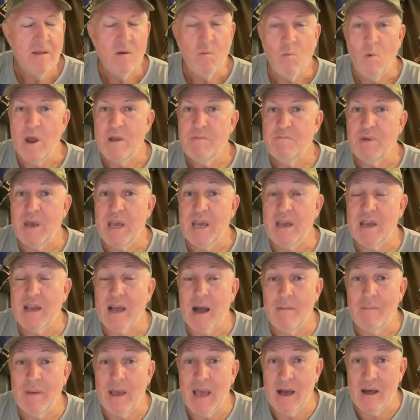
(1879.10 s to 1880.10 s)
When Pink
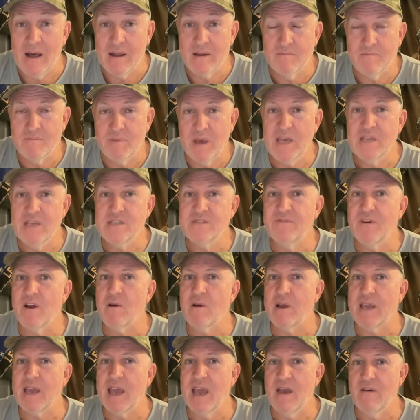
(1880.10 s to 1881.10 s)
come out, Pink's
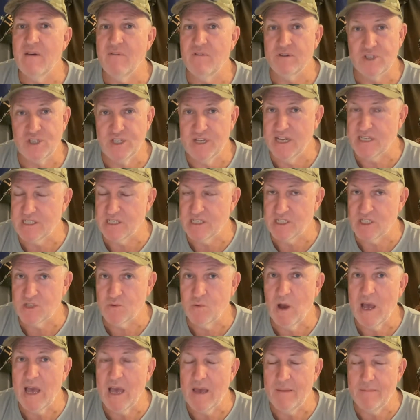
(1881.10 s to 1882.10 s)
very careful she doesn't
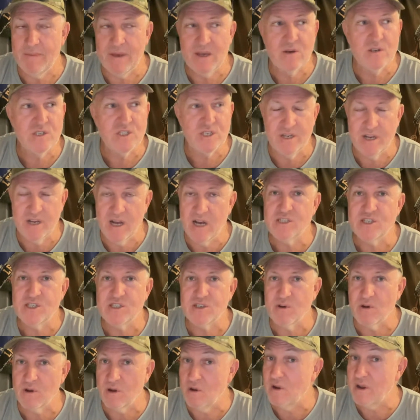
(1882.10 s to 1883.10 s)
swear because she knows she's
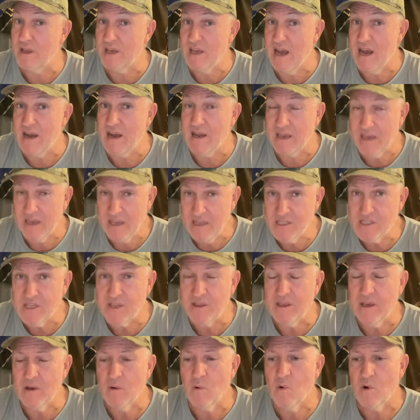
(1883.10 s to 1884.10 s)
got a lot of young kids in
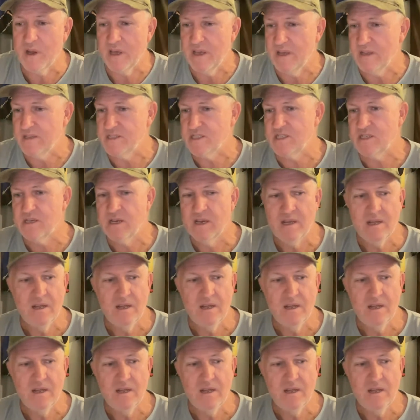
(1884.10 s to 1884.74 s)
the audience.